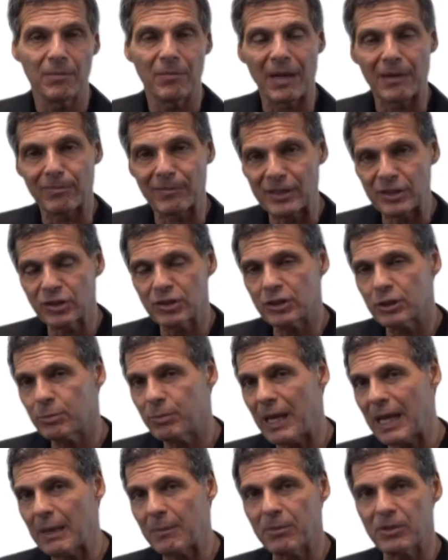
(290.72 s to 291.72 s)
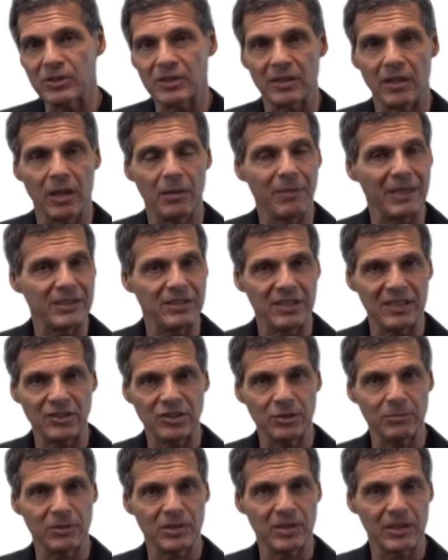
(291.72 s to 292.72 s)
My research papers and all my
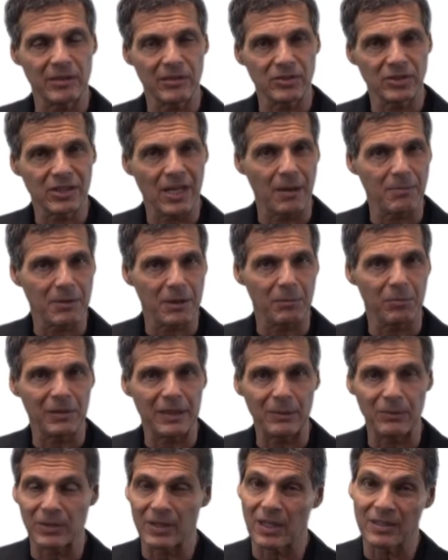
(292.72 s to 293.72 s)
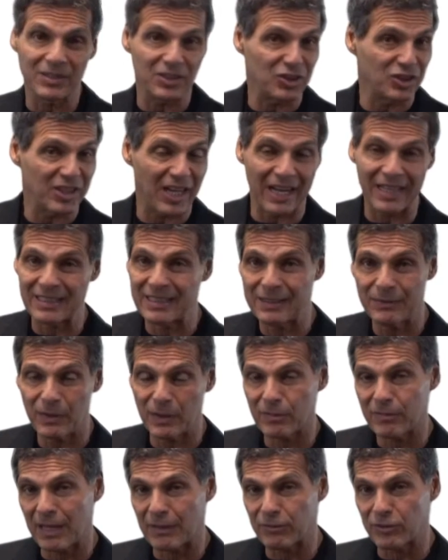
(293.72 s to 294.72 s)
teaching materials come complete with all the
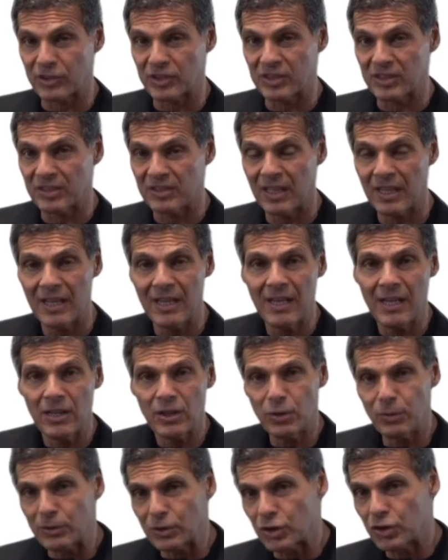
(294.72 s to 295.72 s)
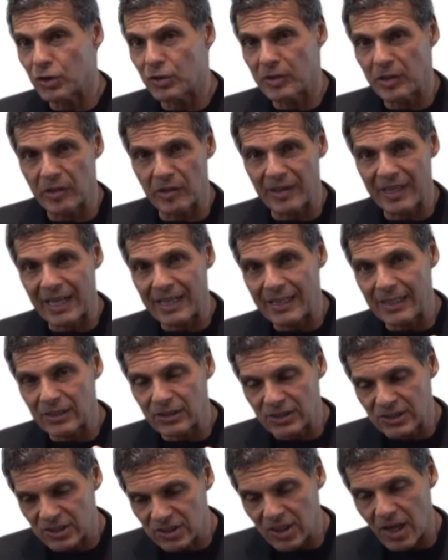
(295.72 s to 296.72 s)
scientific references to ensure that you're
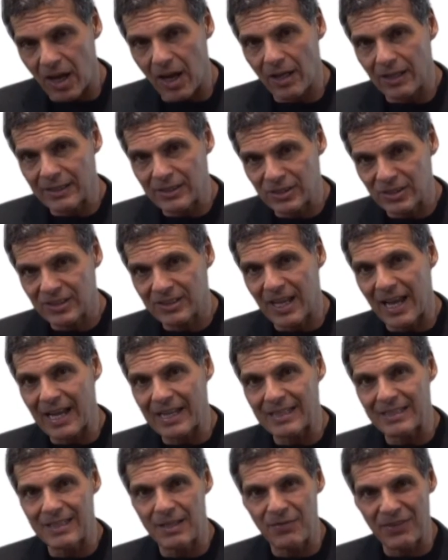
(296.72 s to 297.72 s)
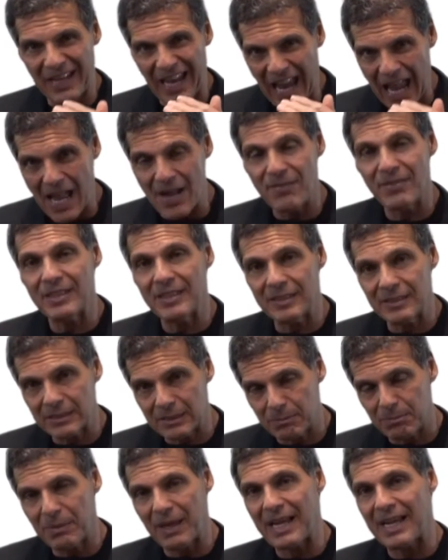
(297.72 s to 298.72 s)
getting solid, scientific,
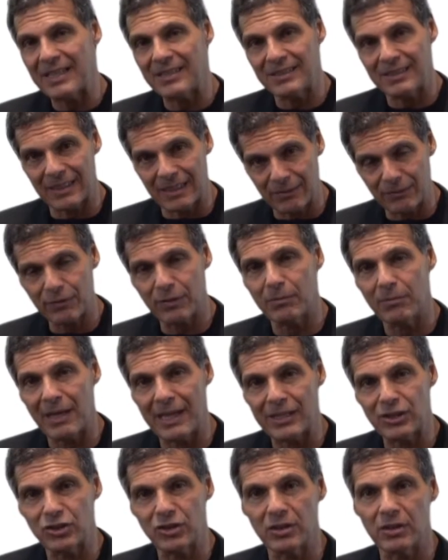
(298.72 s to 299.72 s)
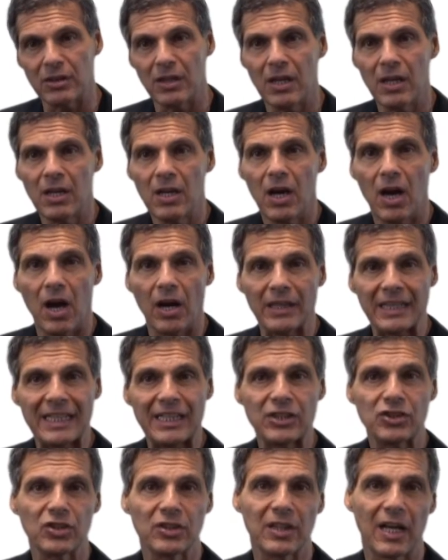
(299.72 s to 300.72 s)
evidence-based information on
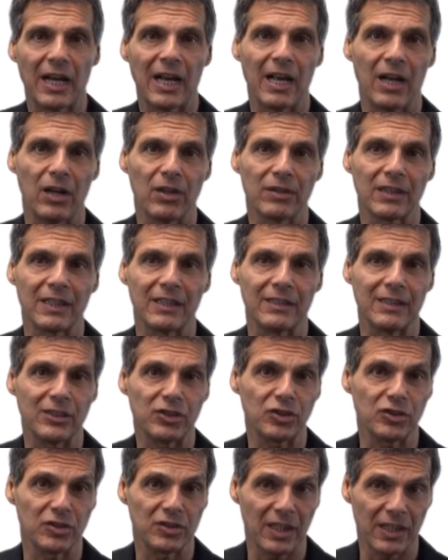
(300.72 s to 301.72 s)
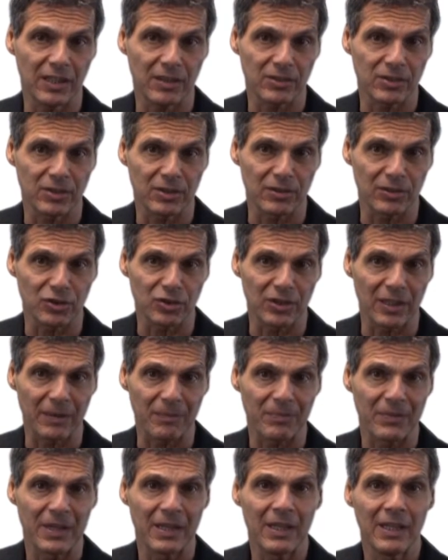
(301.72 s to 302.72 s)
each of the health conditions that you're
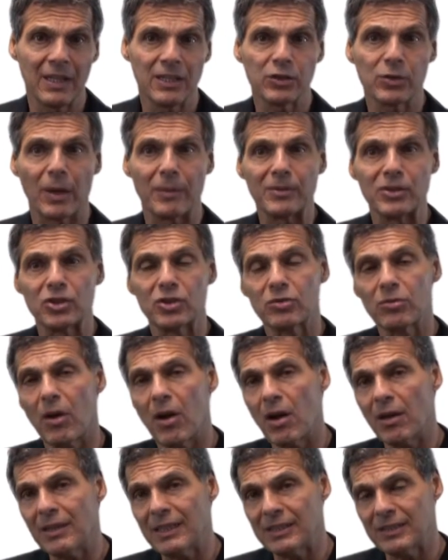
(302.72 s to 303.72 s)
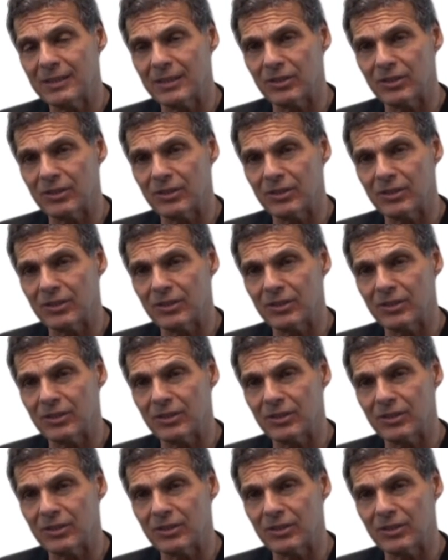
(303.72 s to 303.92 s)
searching. So I would strongly